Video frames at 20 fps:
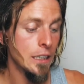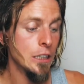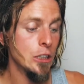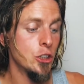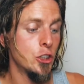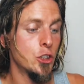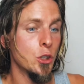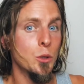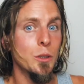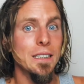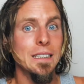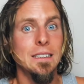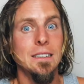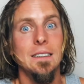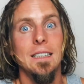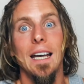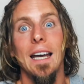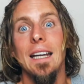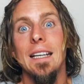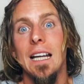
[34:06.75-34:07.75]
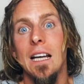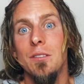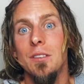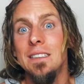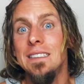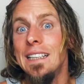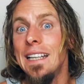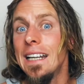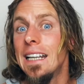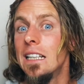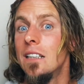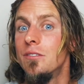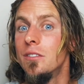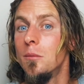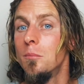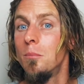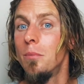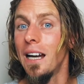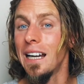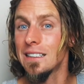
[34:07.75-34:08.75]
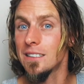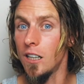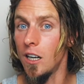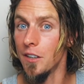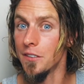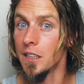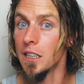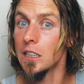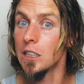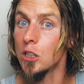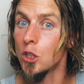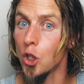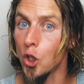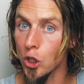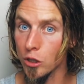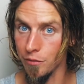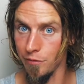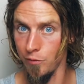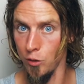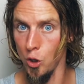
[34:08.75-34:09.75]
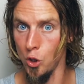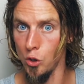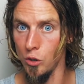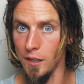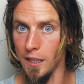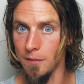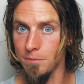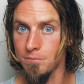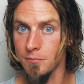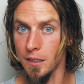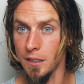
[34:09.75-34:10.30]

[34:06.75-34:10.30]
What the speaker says: So it can have a negative impact on their gut flora.